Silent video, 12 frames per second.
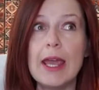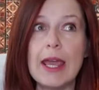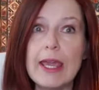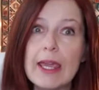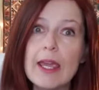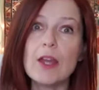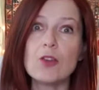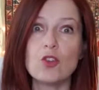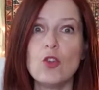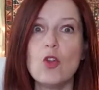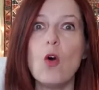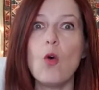and
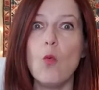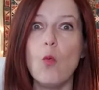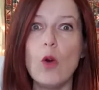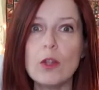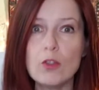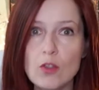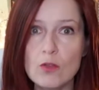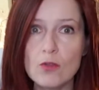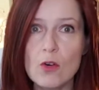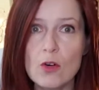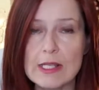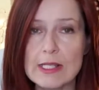know what to
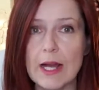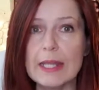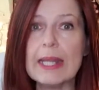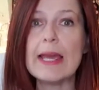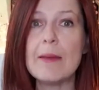focus on